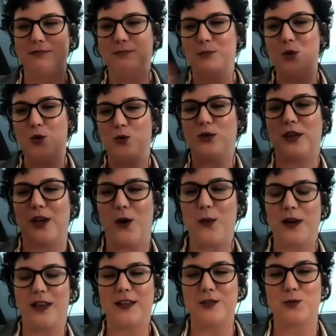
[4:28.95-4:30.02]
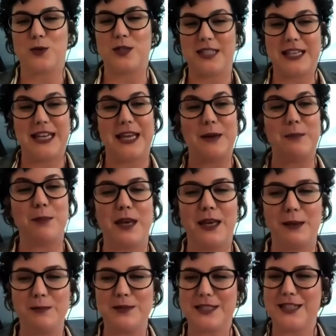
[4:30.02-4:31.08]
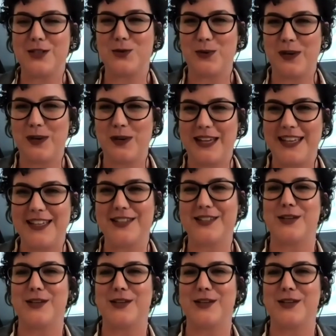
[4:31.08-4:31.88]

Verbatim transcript: mood going is we're sending in memes each week.